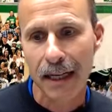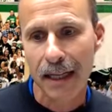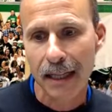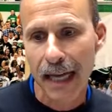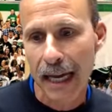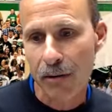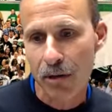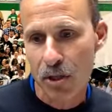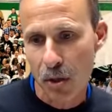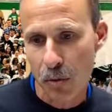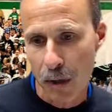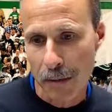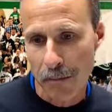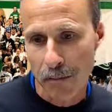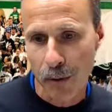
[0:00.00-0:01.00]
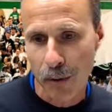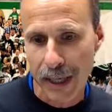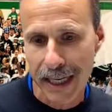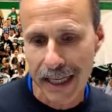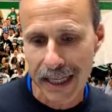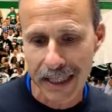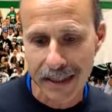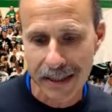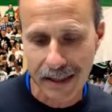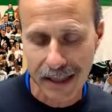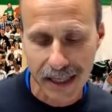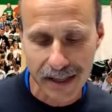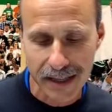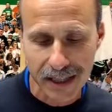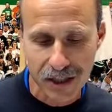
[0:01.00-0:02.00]
language at one point, and
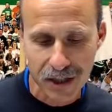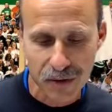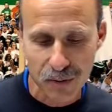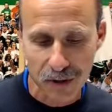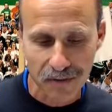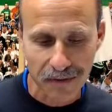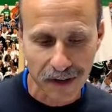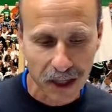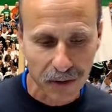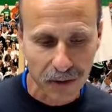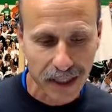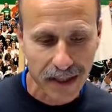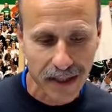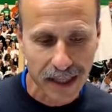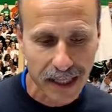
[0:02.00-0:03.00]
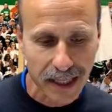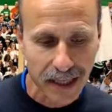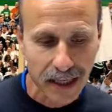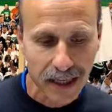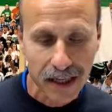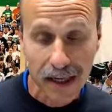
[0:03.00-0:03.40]
they just weren't following the